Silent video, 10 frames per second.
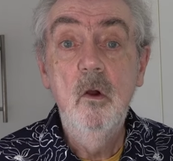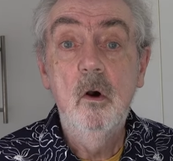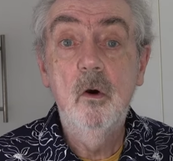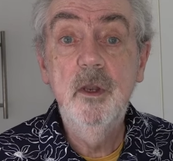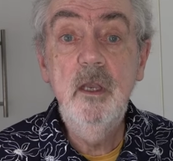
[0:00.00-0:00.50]

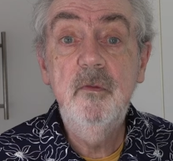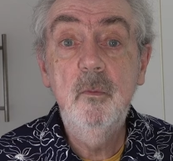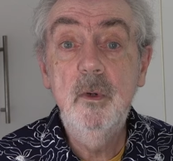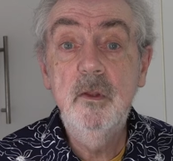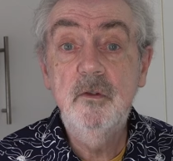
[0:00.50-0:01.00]
or
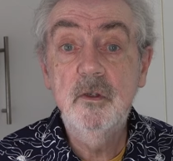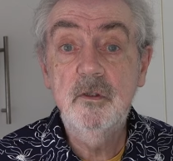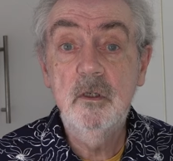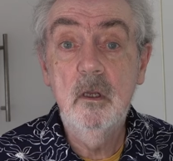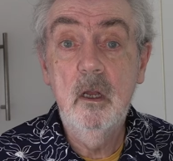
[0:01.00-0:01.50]
even with
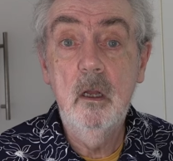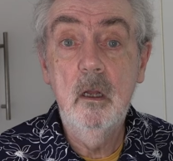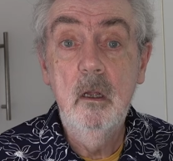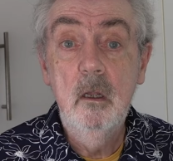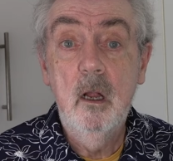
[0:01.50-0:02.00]
just
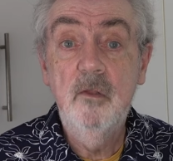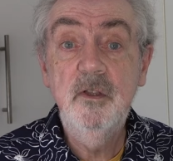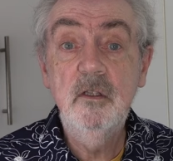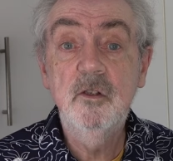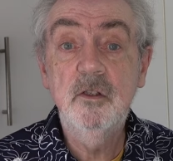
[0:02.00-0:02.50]
a
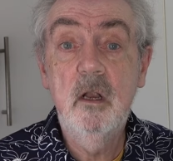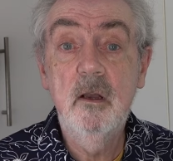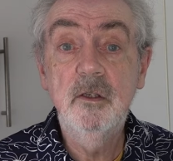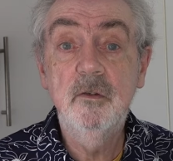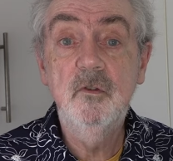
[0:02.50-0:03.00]
thin
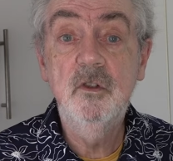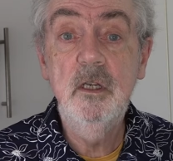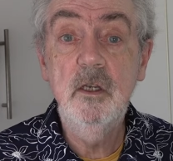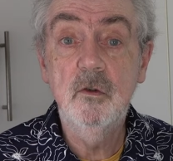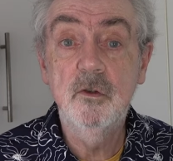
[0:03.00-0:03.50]
slice of
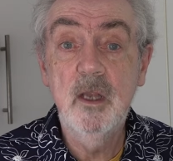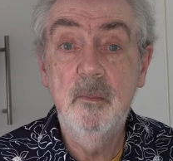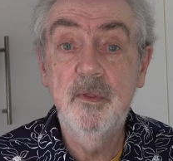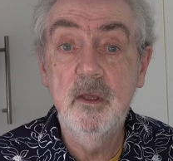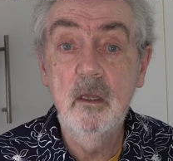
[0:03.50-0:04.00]
cheese or
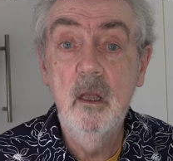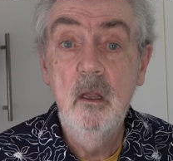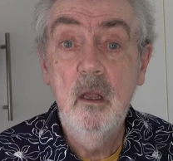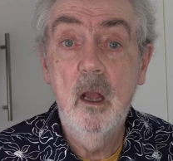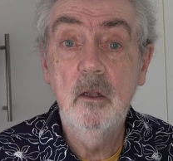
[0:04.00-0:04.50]
something,
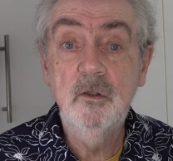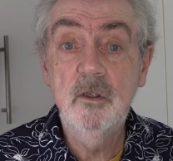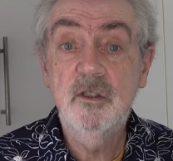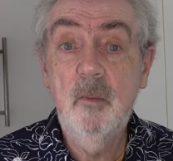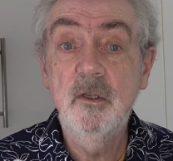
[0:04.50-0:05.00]

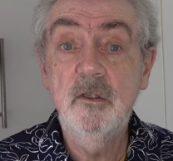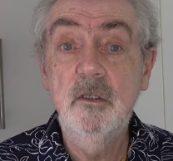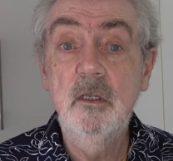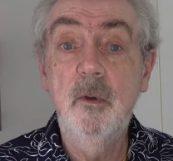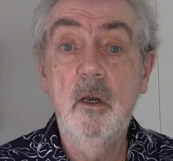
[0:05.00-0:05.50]
just something to
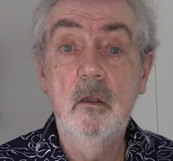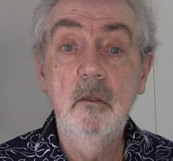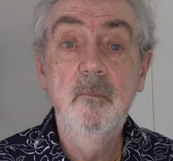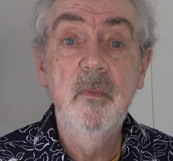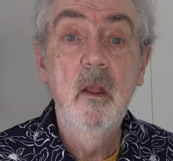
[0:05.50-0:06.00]
nibble on.